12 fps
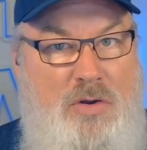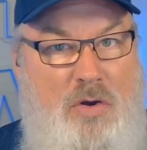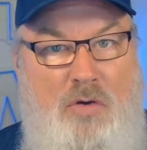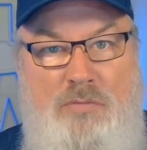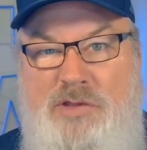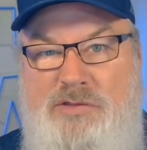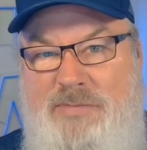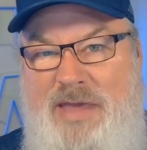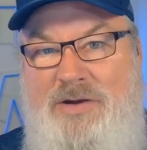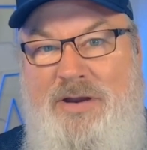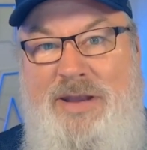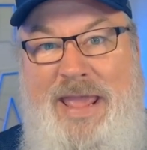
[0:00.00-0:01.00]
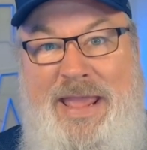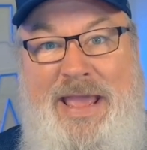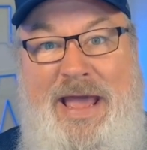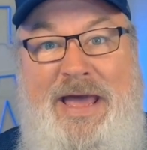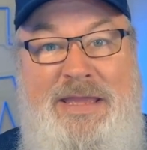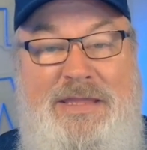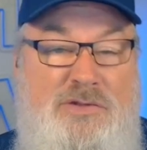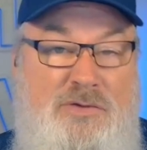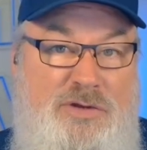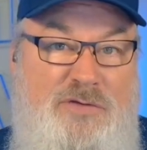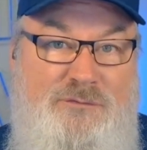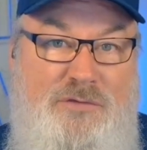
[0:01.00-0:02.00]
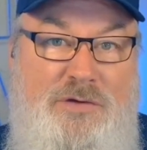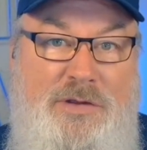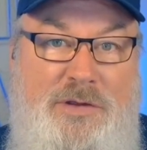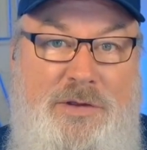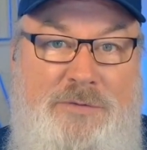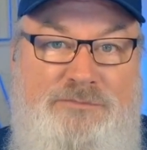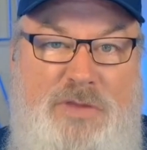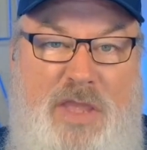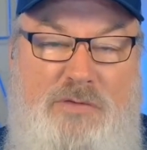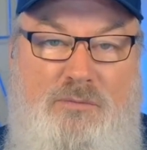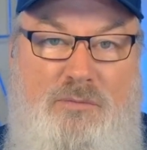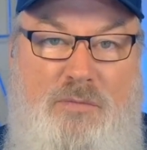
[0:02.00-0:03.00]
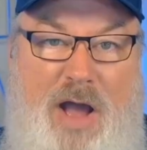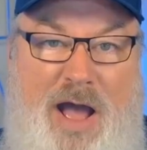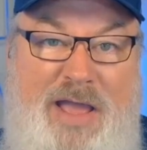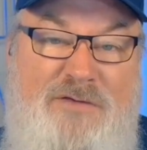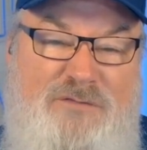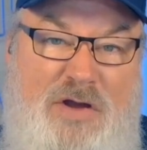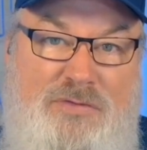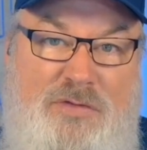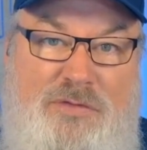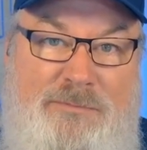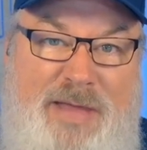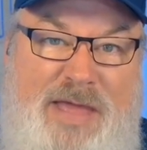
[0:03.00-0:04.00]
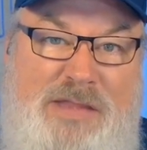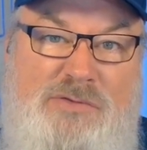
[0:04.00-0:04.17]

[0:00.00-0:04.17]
home, doesn't matter. And AI, it's no different. And I have found that the best way